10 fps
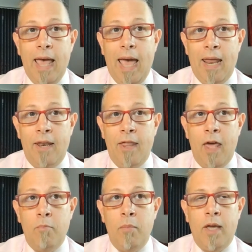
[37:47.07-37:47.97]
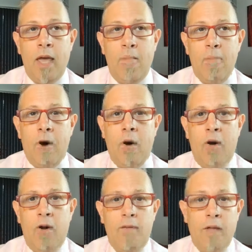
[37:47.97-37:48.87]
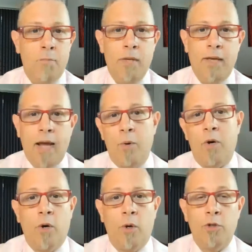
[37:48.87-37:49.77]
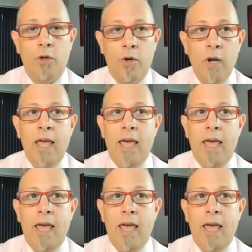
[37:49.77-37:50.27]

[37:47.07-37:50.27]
and then became part of the hippie counterculture.